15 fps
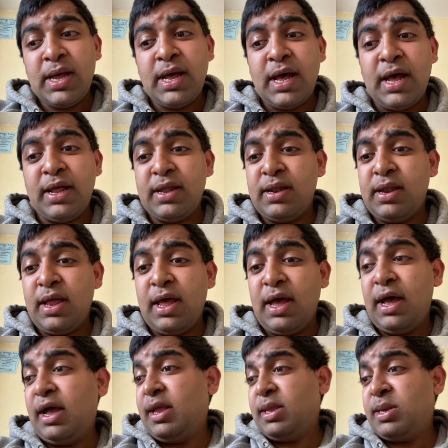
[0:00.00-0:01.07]
And uh,
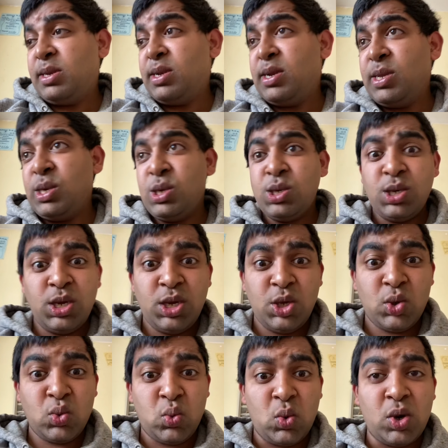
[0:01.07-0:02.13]
actually,
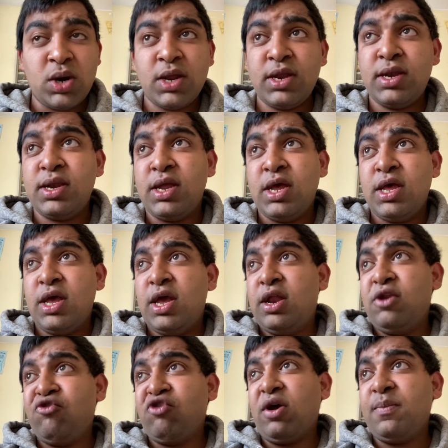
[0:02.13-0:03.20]
she's working in a
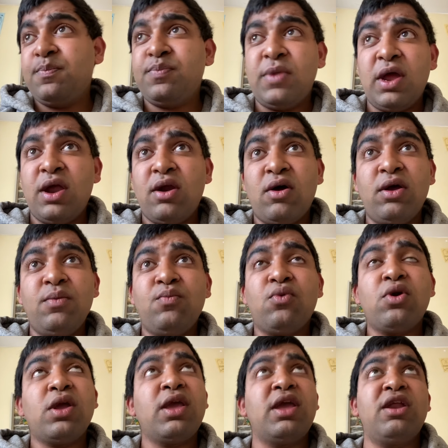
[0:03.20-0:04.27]
shop there. I'm
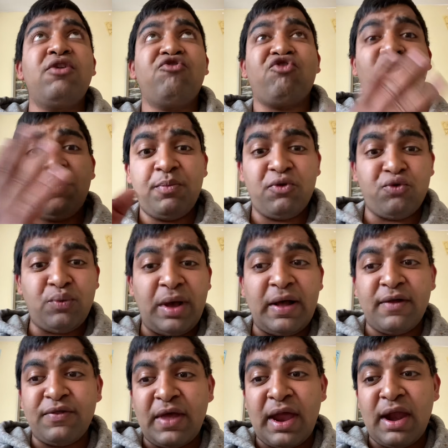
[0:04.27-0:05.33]
working in a shop as well
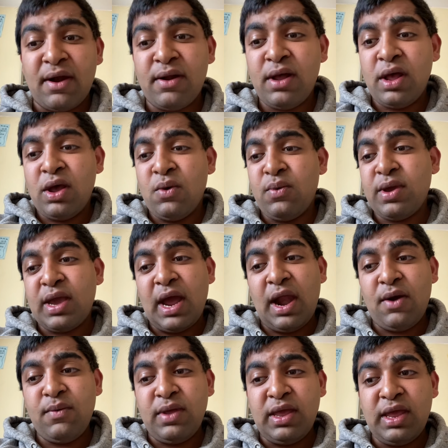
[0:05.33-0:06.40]
there. We
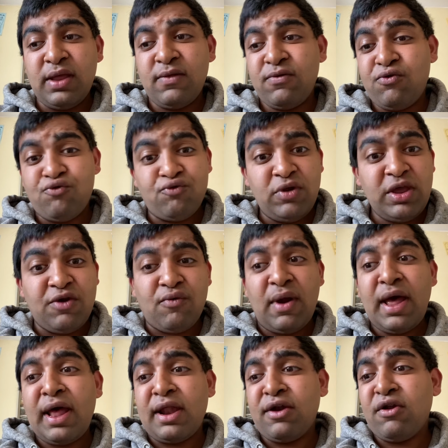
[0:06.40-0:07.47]
carry in three
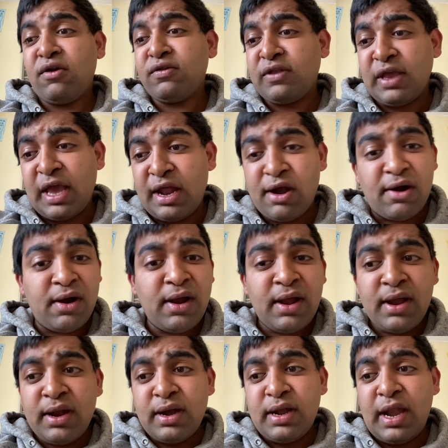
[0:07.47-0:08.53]
grand altogether
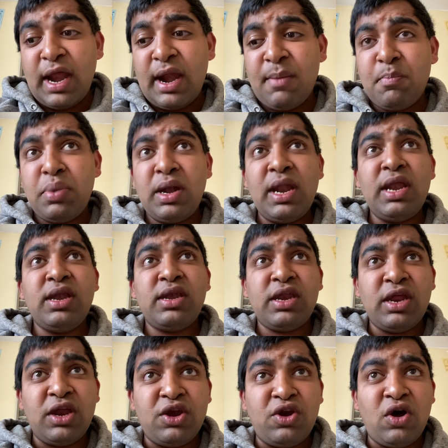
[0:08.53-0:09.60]
there.
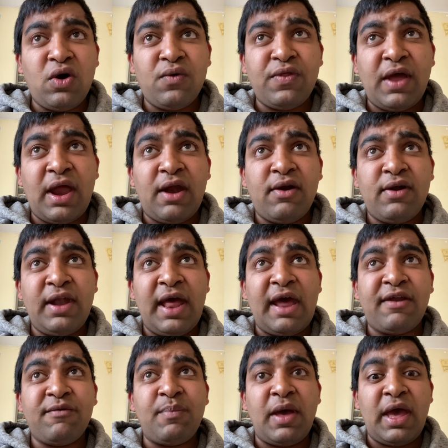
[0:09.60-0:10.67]
Plenty of dough there,
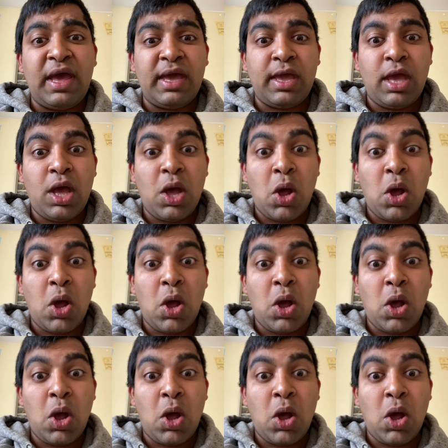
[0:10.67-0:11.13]
net pay.